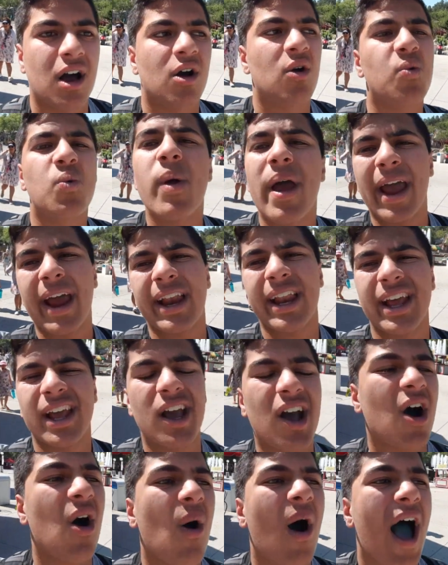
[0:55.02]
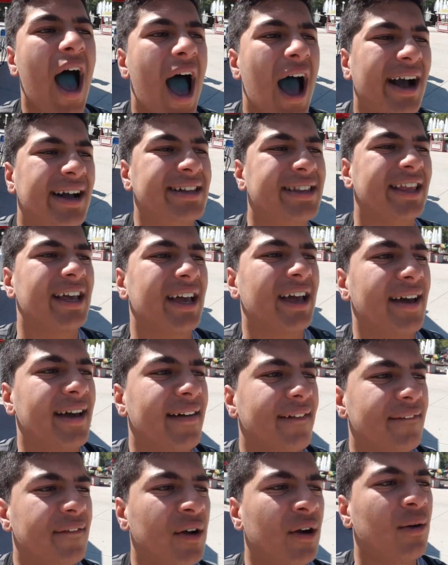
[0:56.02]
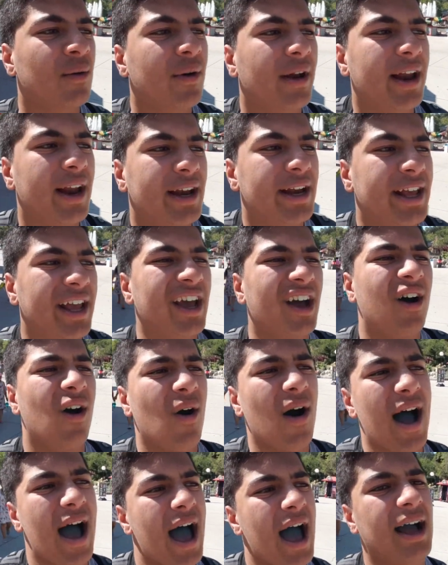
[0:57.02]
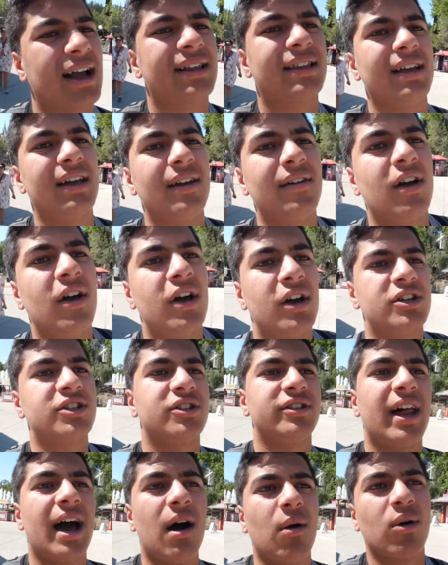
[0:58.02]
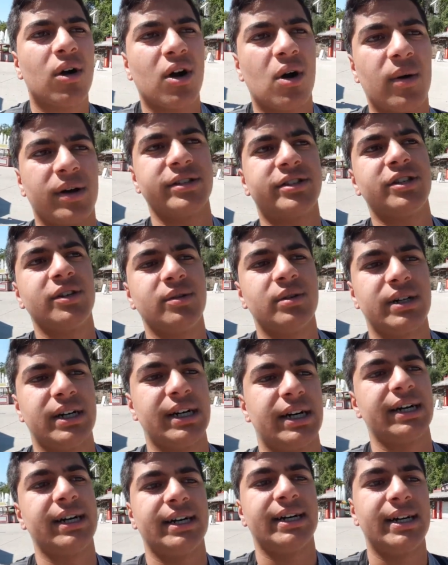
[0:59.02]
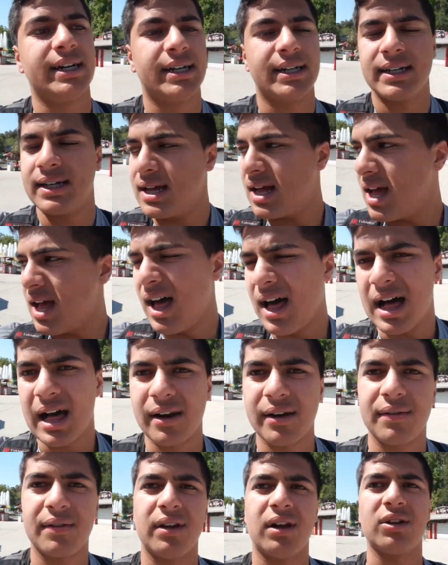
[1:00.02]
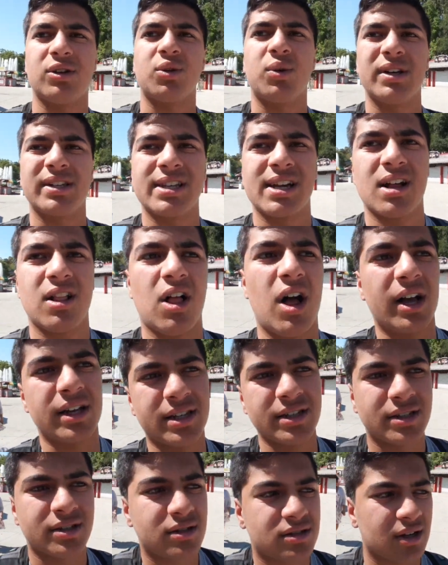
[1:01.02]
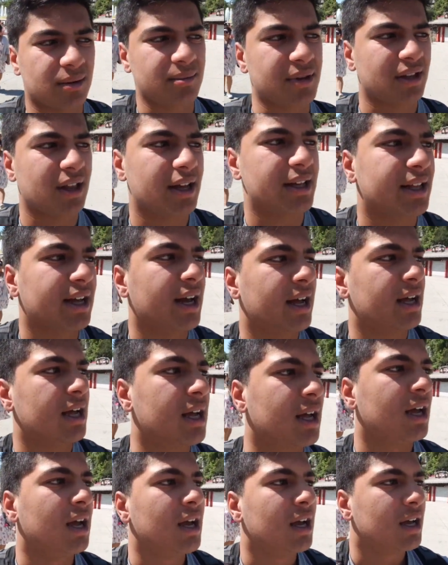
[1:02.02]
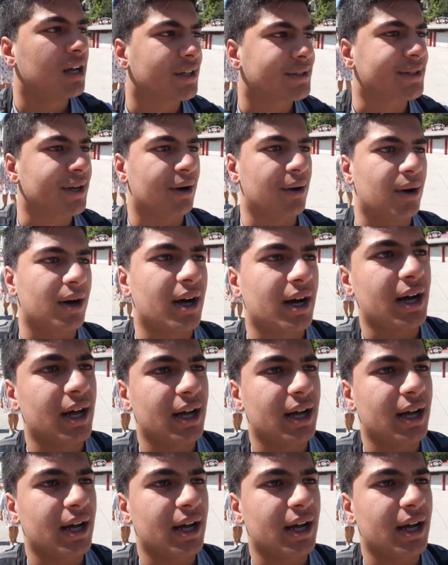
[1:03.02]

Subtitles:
Radioactive. So now we're going to I don't even know, Twisted Colossus or something like that. So